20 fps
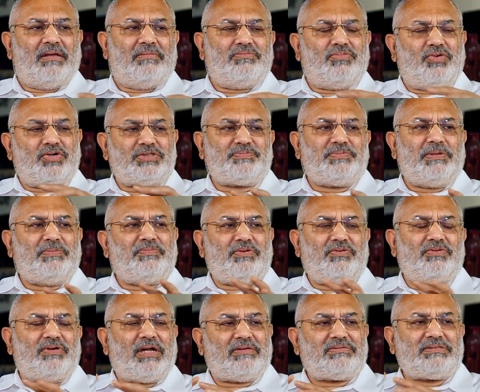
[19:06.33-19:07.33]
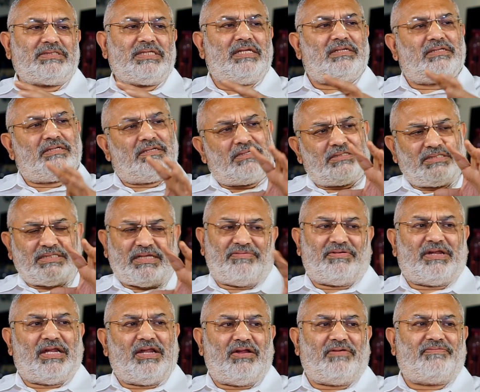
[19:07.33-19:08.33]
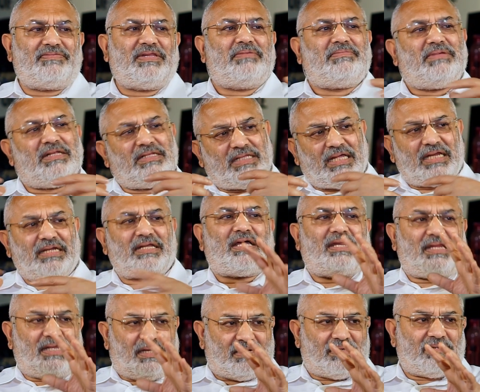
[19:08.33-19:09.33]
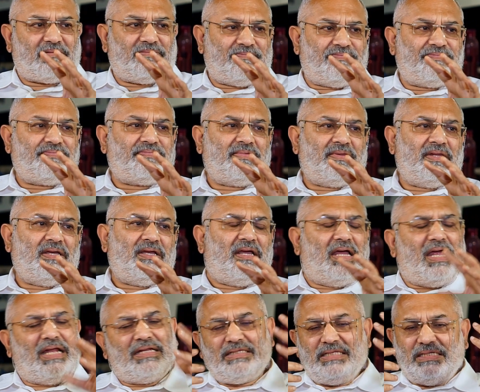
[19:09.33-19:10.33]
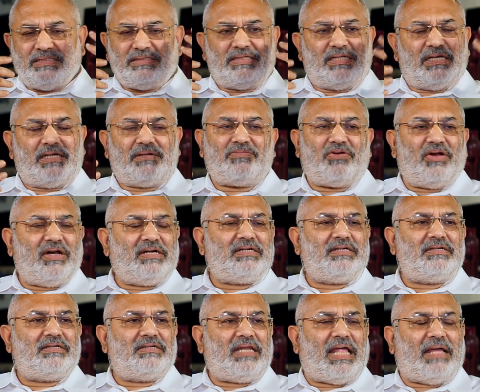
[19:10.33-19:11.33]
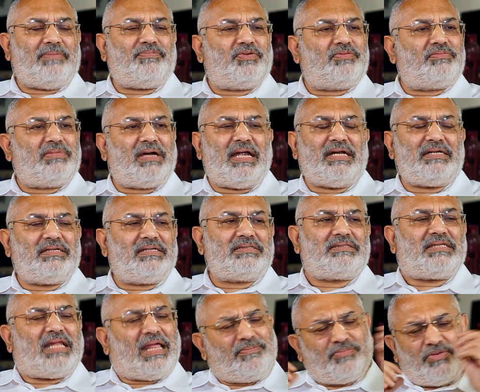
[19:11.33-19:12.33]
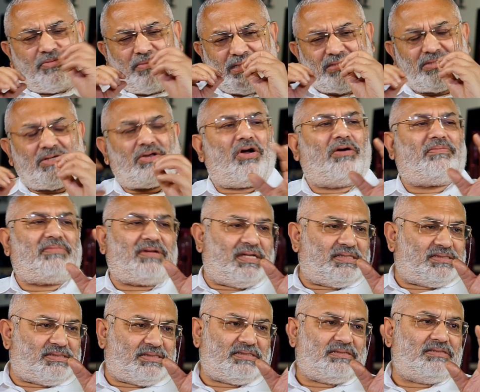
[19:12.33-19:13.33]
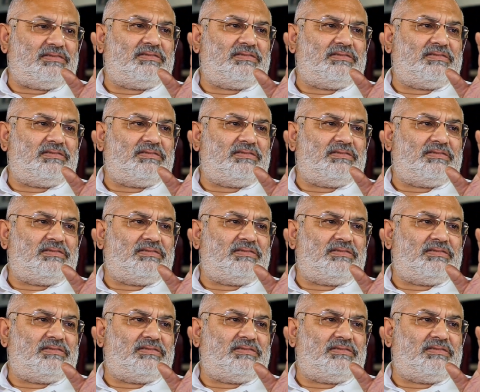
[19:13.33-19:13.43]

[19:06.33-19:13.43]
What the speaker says: Most people would have seen several of them in their career. And this dermoid, lipoma and this lipoma is the commonest.